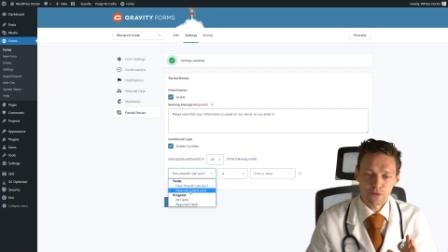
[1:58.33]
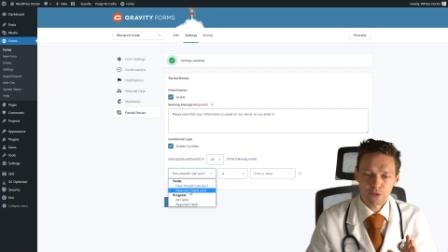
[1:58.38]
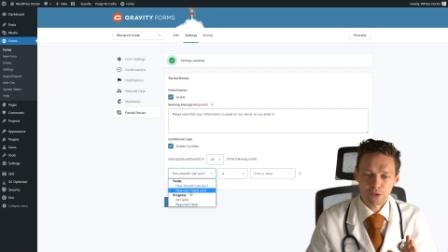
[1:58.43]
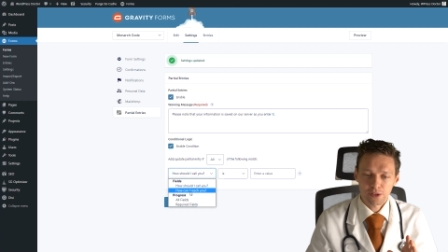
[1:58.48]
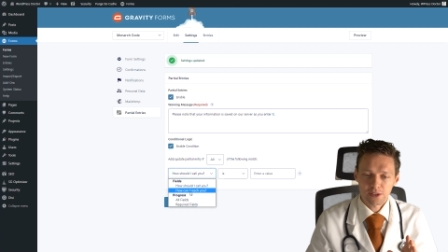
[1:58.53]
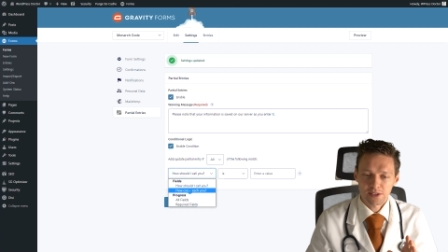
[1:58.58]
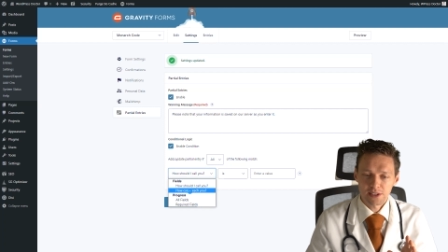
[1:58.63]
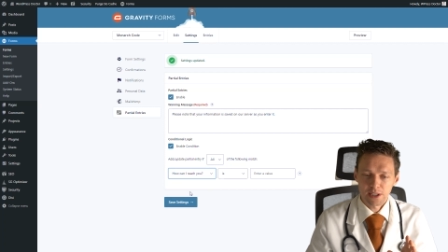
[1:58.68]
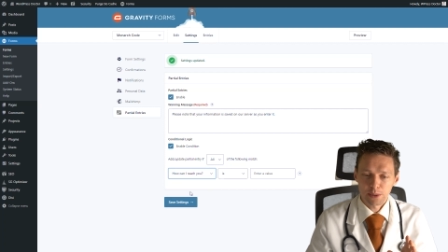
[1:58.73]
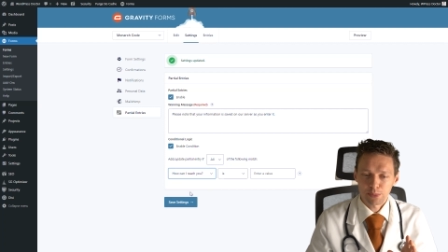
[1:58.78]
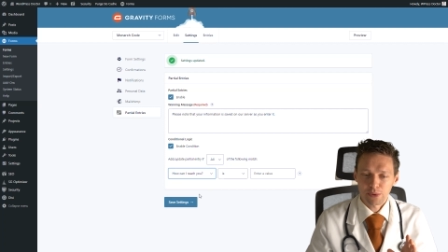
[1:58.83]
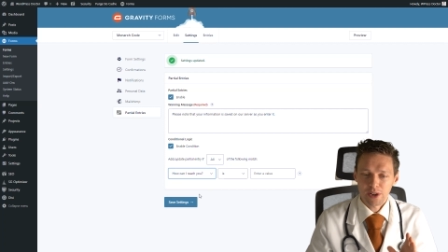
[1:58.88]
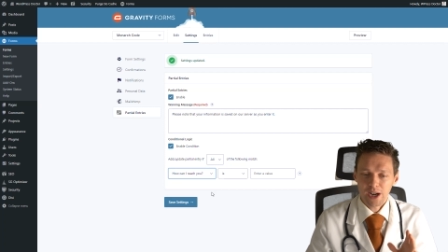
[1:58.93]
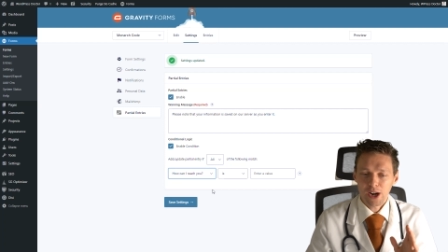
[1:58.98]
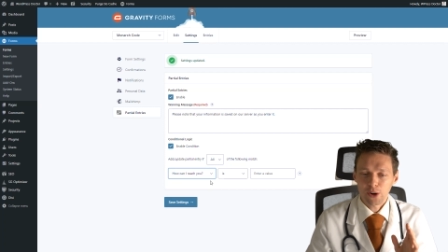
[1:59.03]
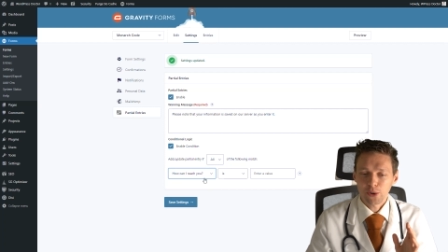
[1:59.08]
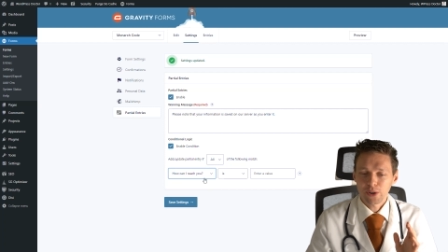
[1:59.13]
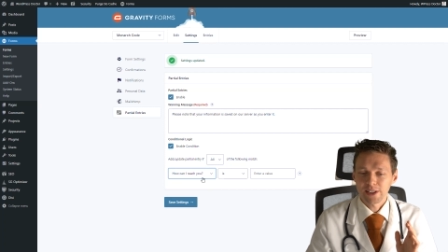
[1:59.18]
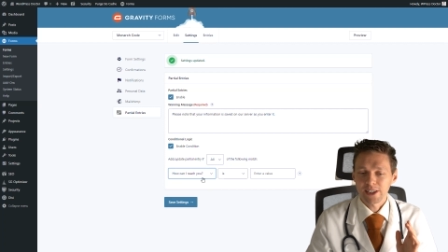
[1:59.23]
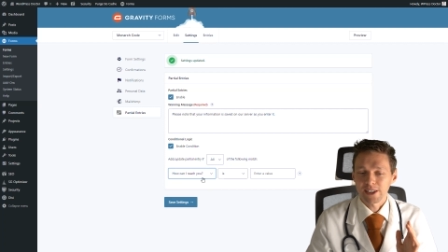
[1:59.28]
For example,
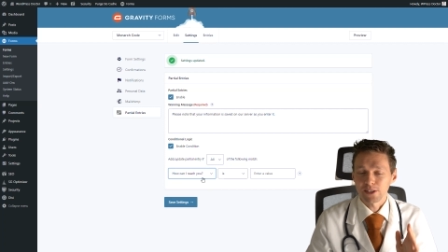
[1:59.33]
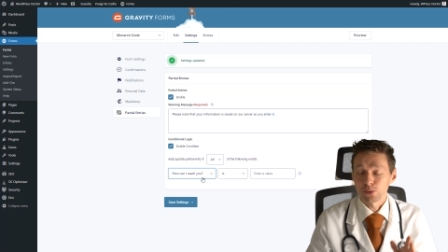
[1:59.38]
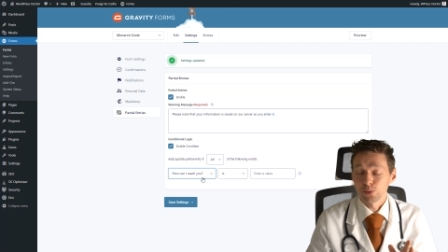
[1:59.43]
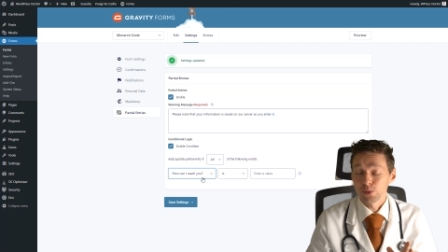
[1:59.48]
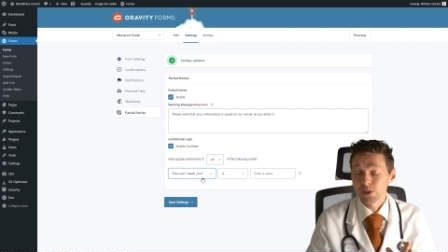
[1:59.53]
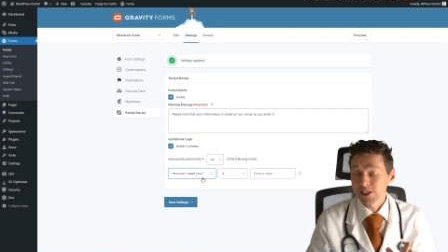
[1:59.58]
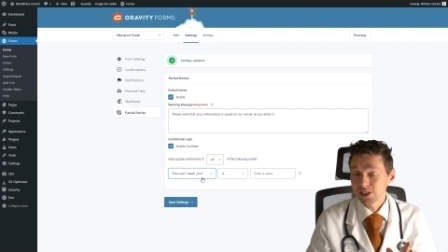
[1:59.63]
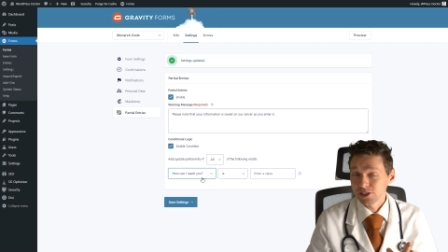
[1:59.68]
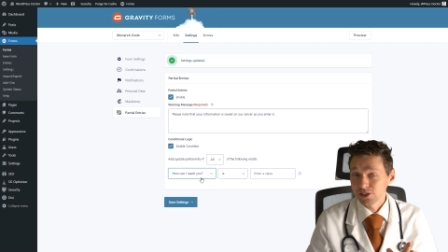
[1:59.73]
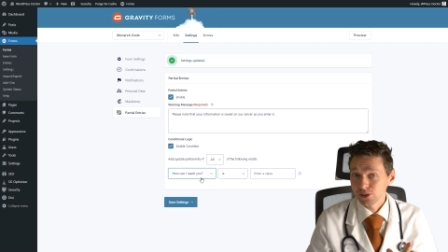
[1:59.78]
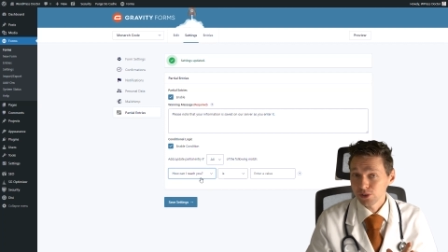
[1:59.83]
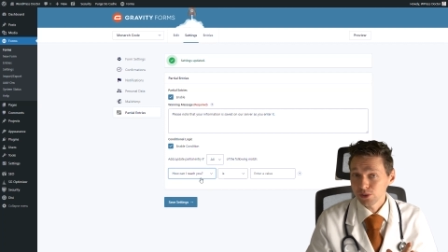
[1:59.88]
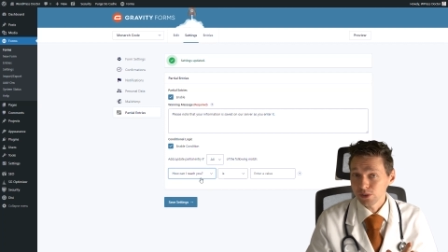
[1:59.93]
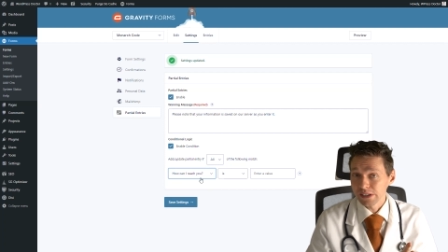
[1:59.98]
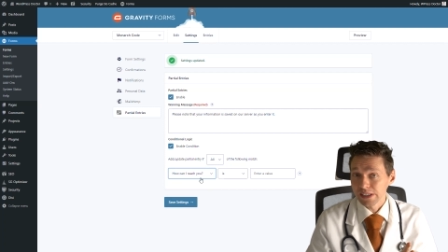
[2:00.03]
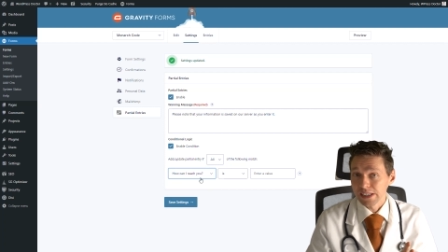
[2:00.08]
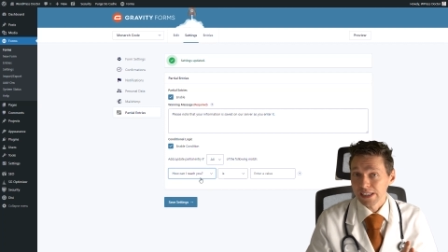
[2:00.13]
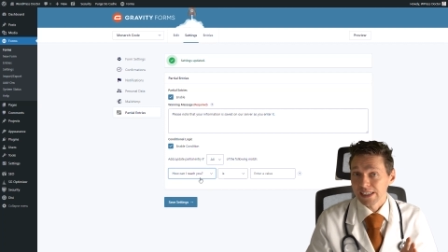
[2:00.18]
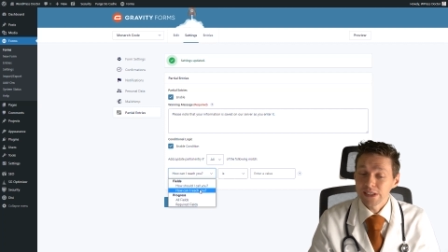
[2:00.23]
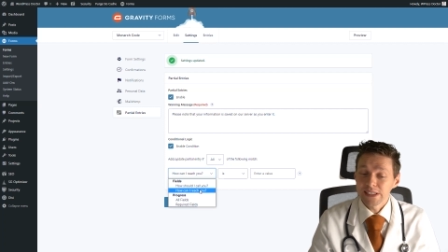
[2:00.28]
how can I reach you
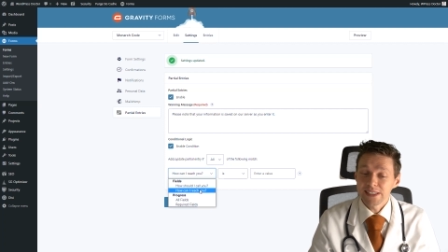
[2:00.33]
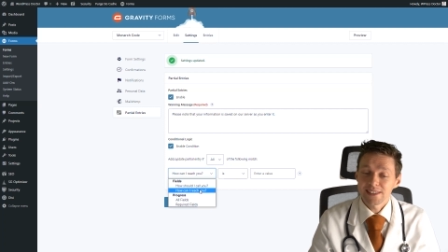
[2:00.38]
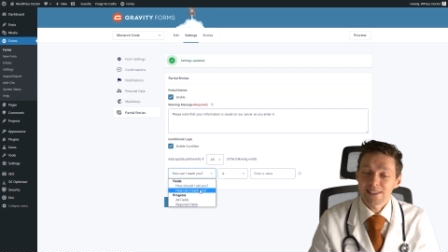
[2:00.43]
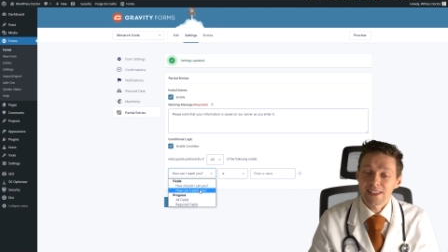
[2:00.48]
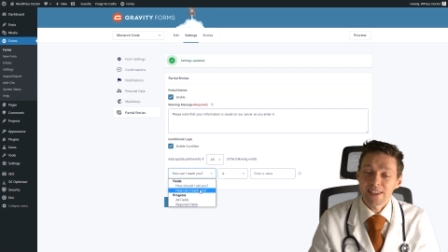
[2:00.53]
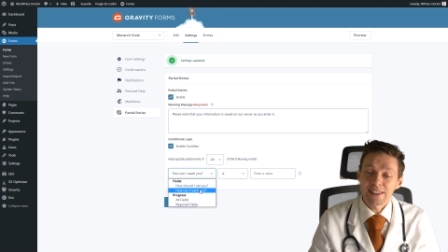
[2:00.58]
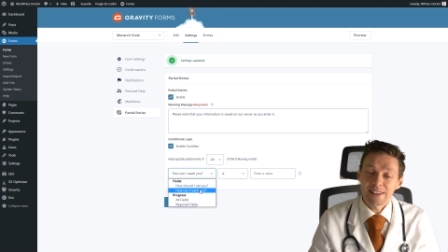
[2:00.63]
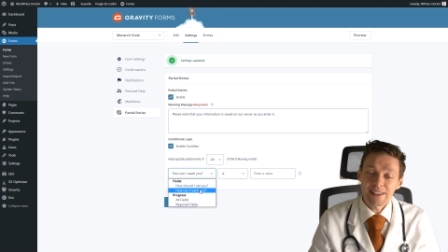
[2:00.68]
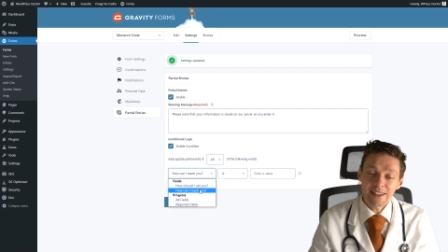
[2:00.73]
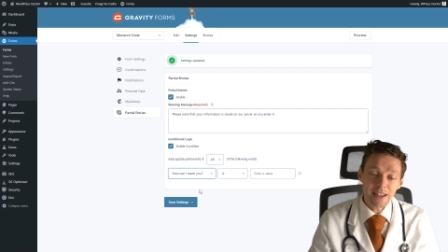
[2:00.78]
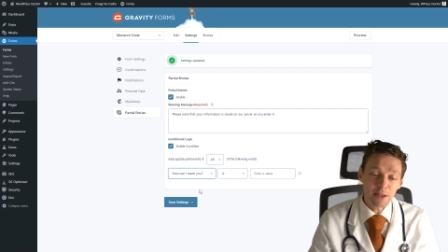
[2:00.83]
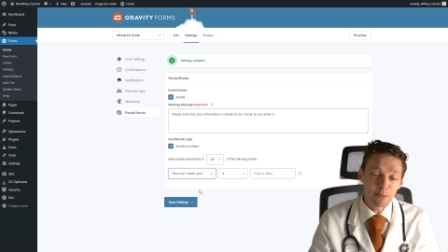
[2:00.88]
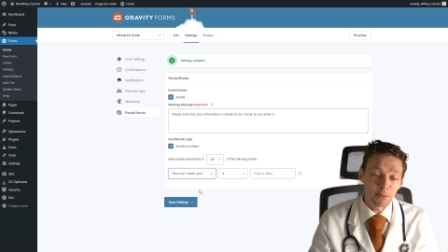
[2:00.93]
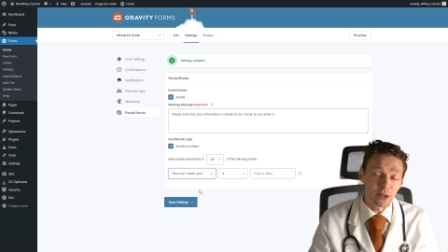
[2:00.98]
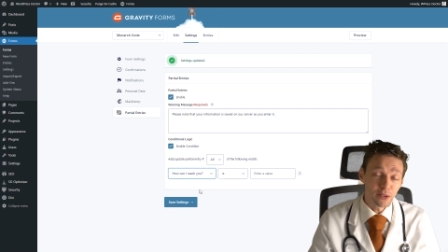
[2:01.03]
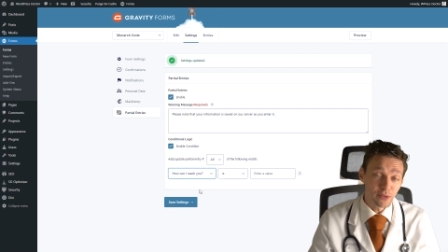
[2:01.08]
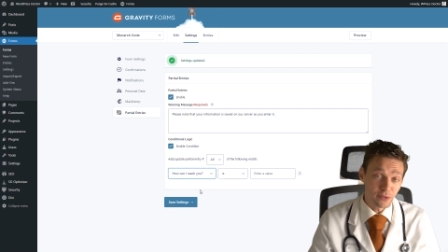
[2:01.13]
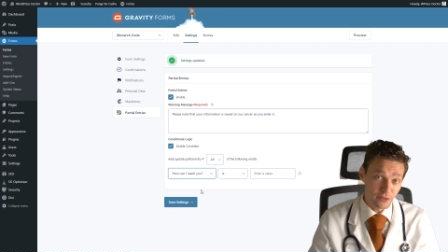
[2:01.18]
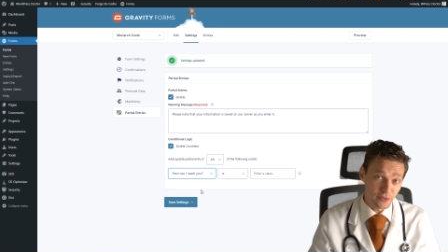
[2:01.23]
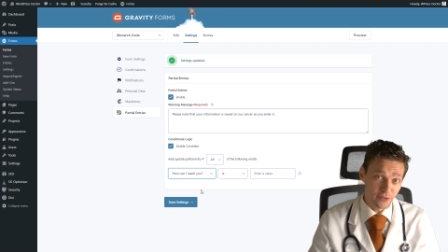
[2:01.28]
is a
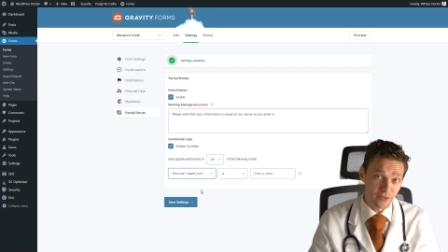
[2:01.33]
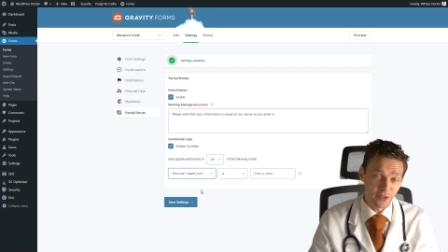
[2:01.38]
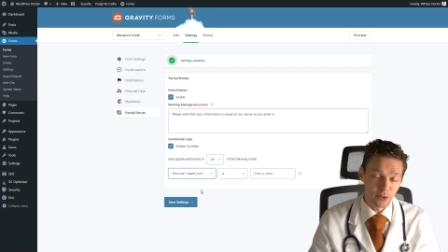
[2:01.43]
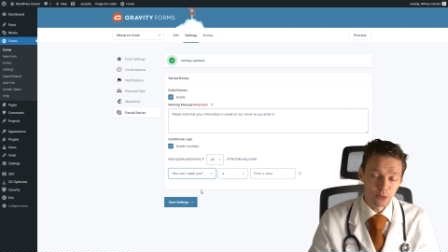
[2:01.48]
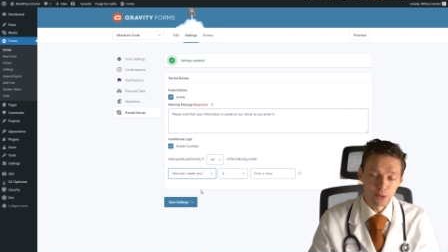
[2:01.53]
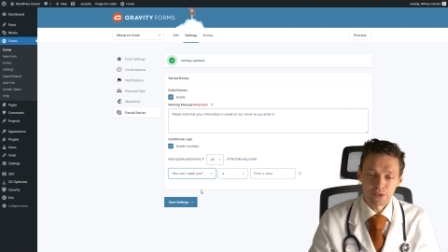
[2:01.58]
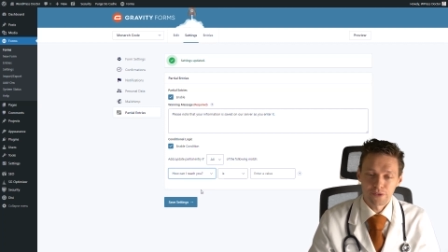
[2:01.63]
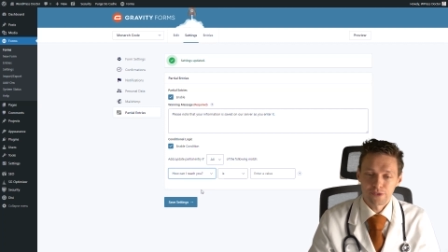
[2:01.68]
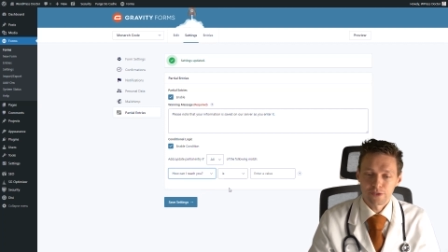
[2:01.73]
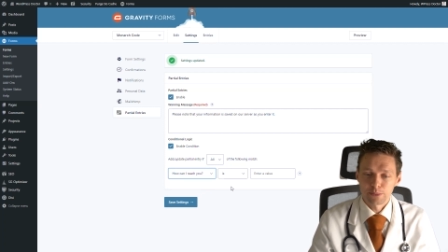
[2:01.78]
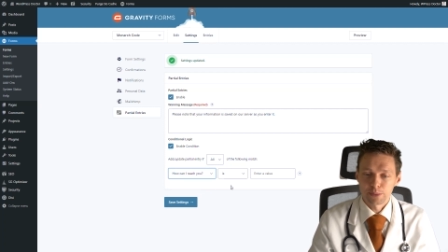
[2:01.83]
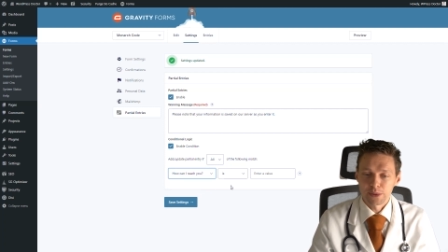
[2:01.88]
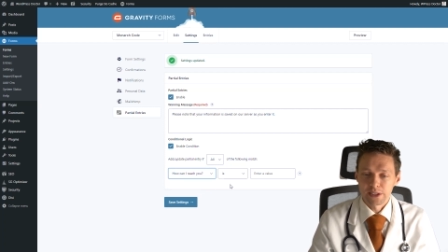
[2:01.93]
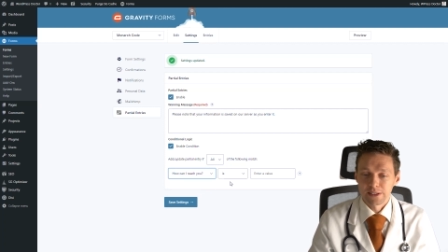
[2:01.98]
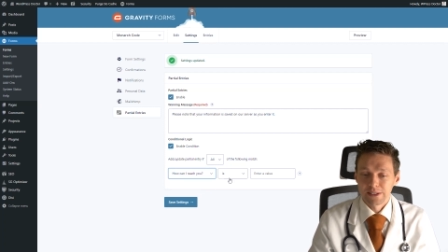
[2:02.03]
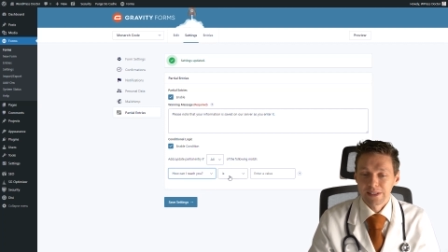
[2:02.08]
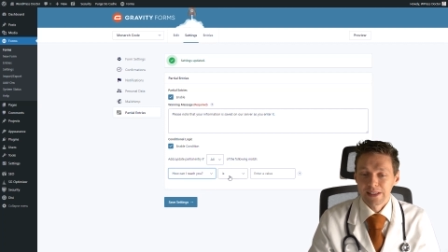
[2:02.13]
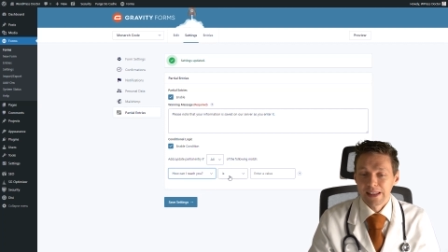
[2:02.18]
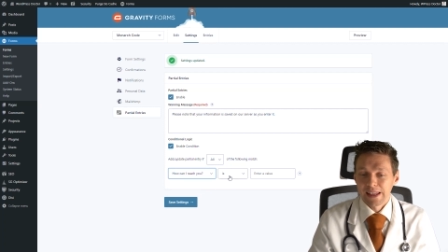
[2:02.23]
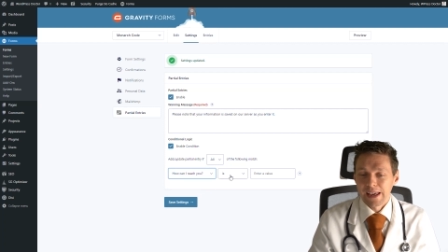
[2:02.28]
email field for
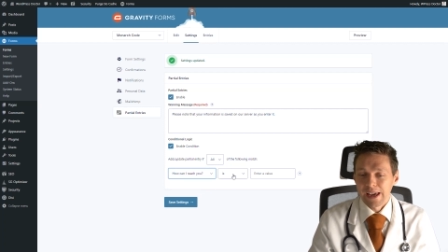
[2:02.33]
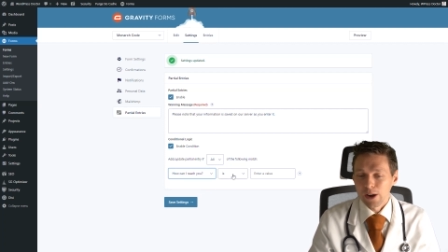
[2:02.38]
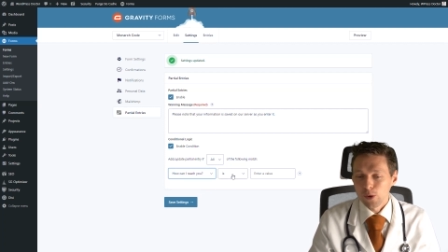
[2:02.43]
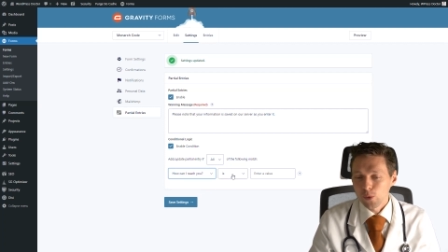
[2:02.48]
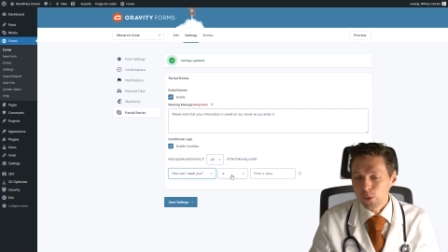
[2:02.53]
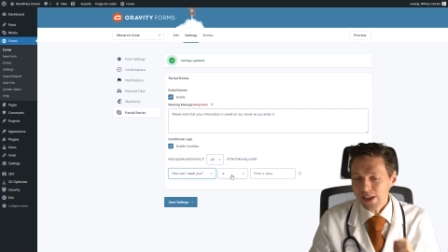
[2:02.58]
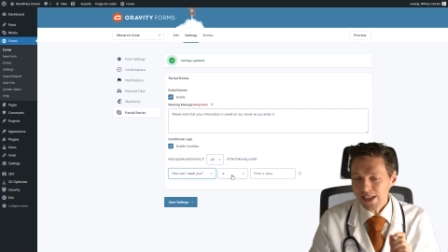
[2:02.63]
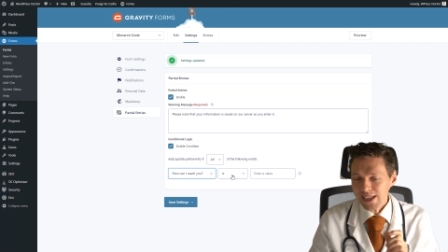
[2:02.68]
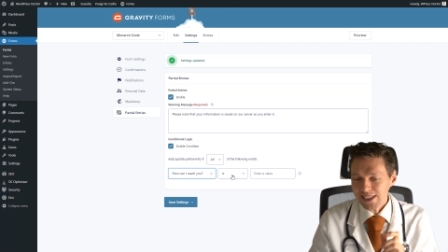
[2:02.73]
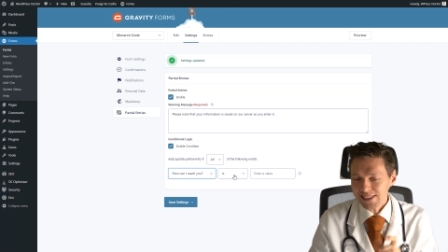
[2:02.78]
me. And when